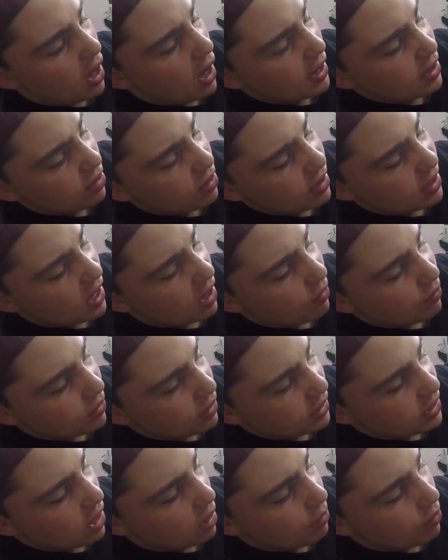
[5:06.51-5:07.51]
I know you can't
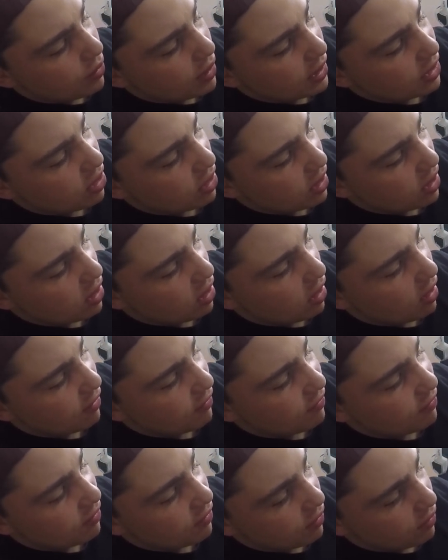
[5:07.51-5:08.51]
really tell, but when I turn it
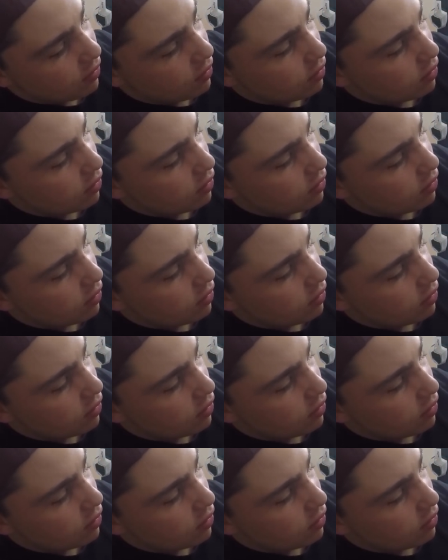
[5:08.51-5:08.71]
off,